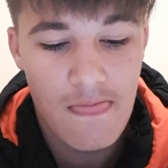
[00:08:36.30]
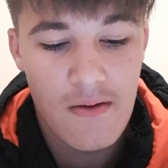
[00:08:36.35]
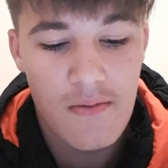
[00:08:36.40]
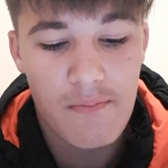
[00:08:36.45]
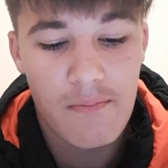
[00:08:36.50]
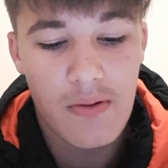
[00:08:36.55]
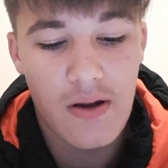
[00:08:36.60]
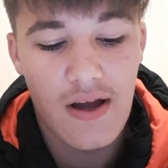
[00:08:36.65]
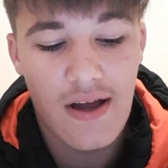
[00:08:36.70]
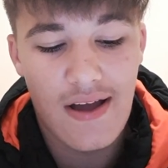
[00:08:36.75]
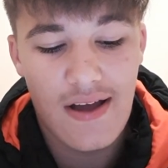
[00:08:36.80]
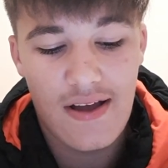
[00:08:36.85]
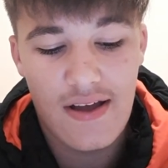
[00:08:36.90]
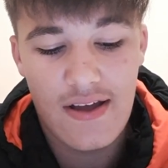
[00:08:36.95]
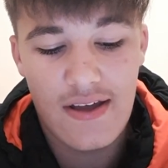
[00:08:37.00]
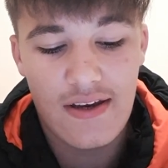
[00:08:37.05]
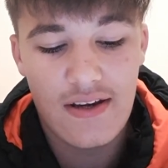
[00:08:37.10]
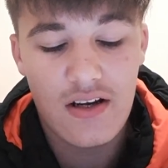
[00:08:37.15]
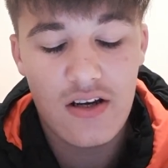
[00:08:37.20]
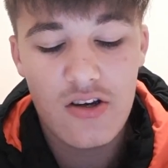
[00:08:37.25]
But at
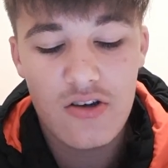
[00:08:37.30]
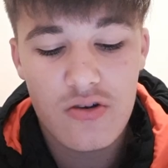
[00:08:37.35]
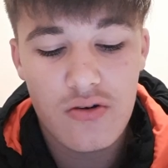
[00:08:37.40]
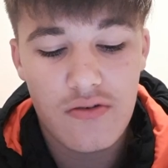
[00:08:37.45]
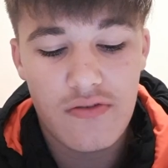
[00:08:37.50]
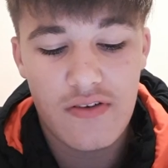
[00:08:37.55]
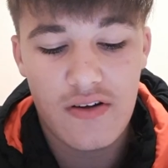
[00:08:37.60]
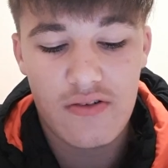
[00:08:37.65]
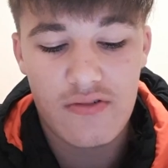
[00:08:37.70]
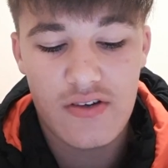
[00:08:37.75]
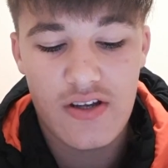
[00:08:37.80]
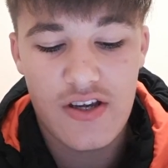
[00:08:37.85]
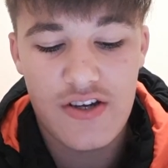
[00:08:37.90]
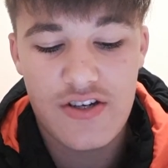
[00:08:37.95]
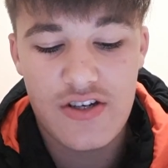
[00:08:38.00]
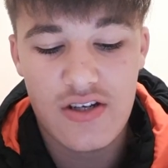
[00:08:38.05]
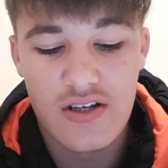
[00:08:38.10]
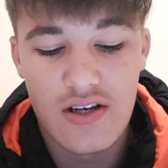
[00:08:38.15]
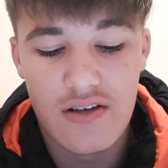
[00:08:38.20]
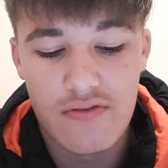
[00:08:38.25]
a local
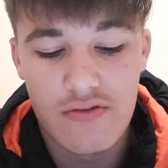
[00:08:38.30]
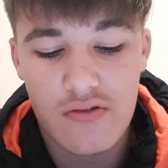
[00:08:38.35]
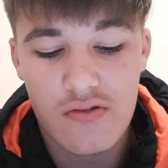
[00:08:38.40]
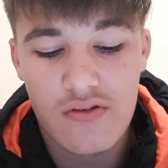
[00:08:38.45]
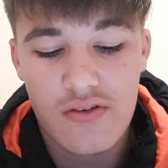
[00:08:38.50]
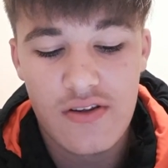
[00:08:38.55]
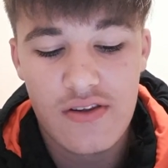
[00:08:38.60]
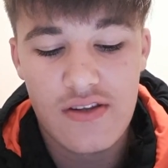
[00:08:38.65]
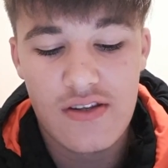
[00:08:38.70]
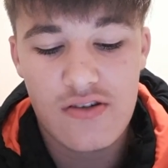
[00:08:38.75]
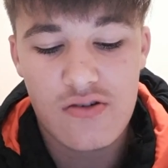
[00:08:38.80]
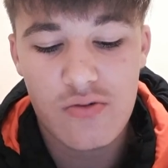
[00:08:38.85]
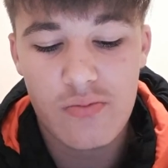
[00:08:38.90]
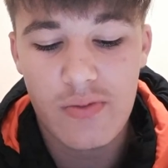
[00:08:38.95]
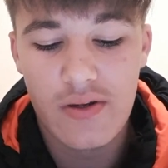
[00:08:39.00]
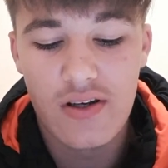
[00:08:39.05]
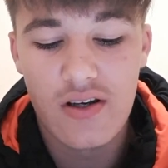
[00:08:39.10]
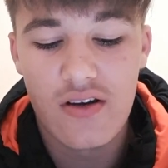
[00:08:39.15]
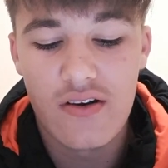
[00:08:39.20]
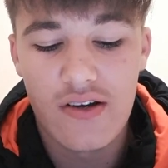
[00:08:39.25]
foundation level, this will
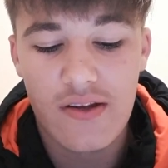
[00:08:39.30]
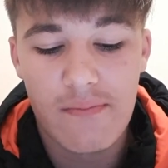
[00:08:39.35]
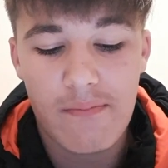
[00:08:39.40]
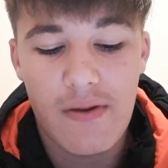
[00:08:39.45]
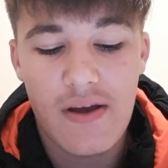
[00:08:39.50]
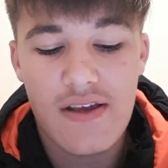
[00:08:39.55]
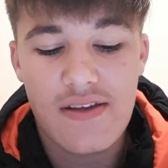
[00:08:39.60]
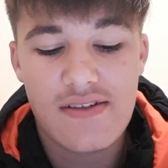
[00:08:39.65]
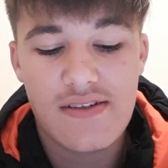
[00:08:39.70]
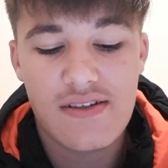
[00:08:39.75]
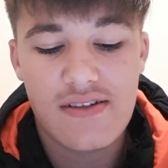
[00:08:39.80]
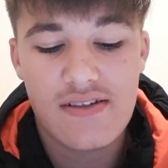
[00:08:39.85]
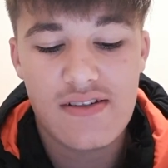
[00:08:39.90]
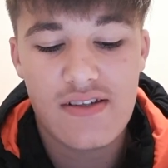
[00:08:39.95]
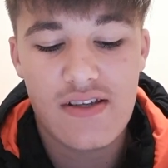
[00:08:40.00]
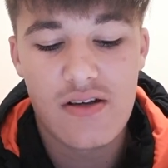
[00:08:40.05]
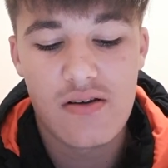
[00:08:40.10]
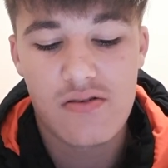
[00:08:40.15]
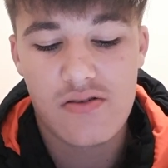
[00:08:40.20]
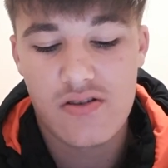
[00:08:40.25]
be learning basic
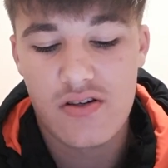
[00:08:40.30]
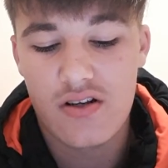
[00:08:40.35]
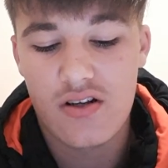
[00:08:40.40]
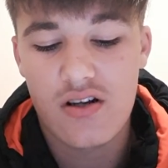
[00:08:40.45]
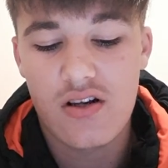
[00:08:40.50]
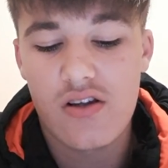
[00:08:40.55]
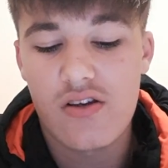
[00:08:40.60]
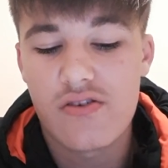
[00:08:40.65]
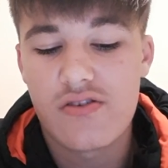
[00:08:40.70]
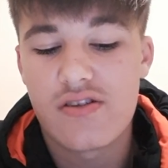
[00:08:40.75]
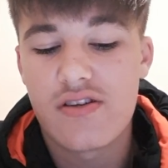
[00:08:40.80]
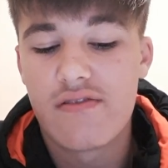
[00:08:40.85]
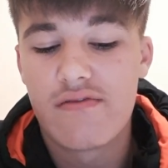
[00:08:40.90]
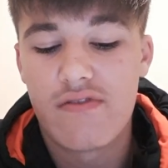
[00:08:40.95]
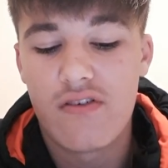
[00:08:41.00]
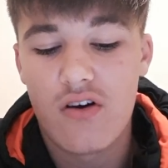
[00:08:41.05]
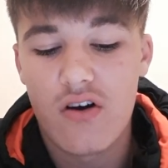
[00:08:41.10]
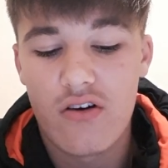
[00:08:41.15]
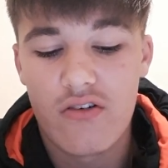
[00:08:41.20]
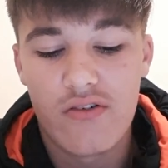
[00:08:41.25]
skills in a closed
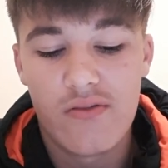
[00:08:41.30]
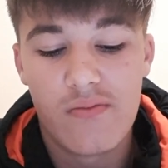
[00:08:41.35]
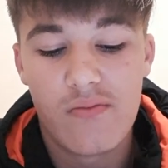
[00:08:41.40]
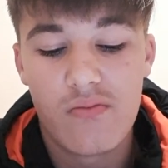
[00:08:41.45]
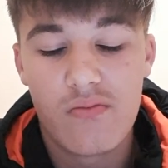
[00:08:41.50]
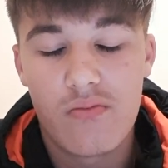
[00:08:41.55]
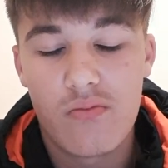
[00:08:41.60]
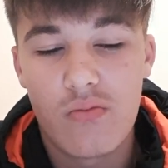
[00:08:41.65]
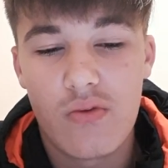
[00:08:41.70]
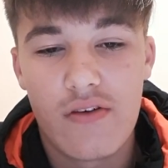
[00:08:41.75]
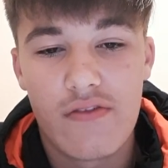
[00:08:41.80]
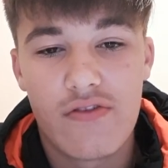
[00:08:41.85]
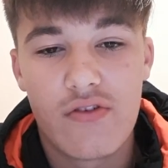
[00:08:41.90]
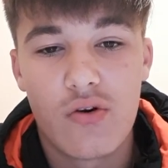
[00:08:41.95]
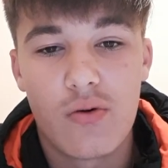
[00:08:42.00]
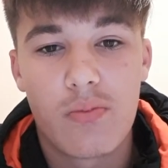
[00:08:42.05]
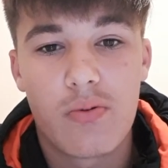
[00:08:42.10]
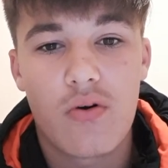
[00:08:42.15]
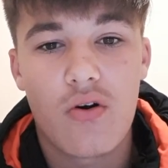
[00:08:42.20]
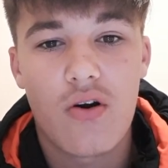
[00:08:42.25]
environment with
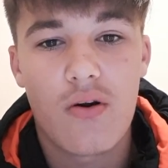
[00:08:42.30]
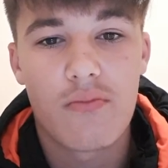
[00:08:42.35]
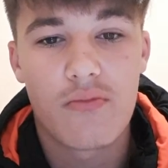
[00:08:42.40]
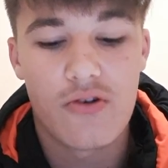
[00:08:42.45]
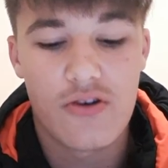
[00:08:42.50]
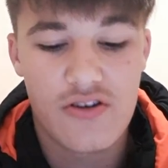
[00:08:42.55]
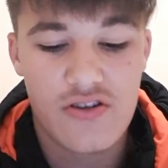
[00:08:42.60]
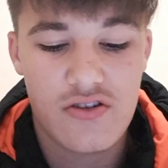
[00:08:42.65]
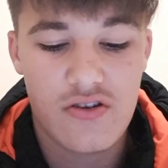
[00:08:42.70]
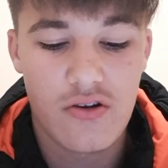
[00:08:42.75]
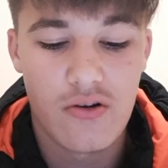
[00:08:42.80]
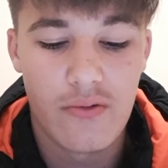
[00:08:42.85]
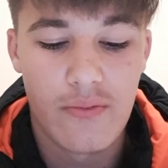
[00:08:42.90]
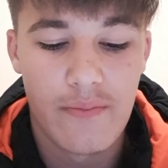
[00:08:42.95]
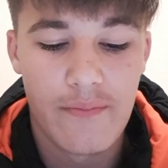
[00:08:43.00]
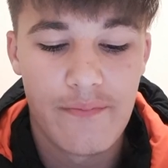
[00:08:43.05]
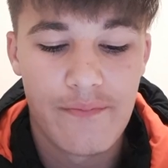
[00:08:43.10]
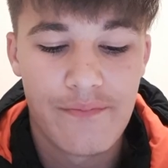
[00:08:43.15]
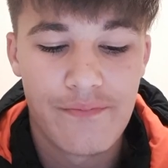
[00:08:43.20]
your primary school.